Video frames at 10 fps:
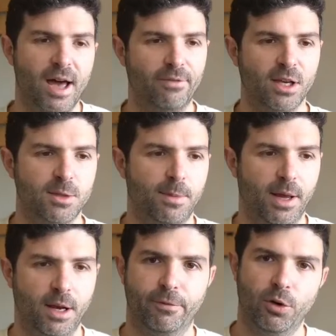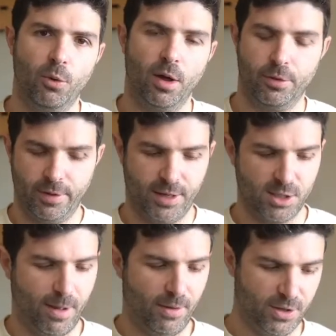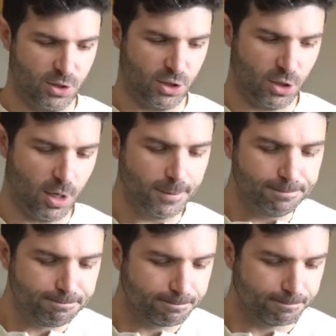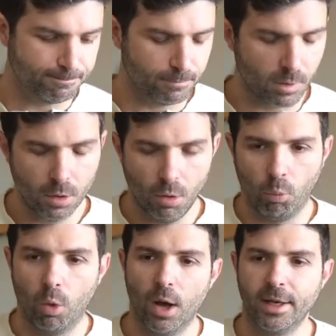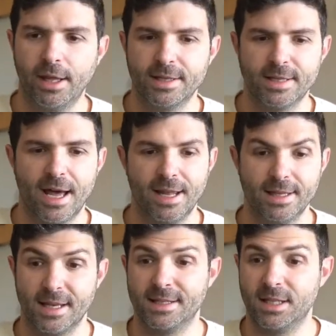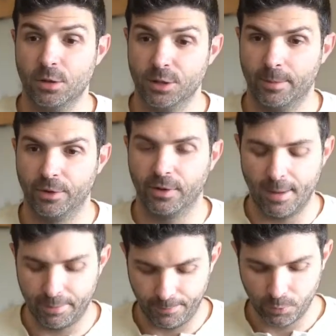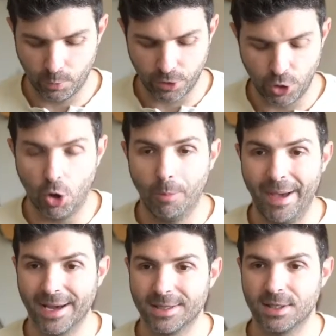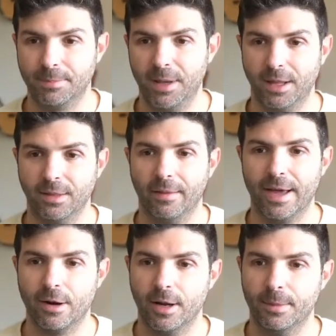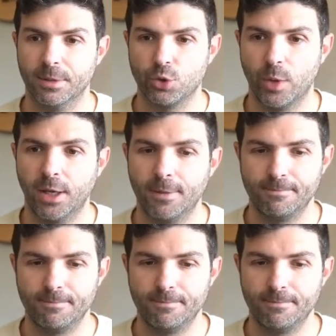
explain a few other things about this guitar. One is that it's a cedar double top with no mechs being the layer in between.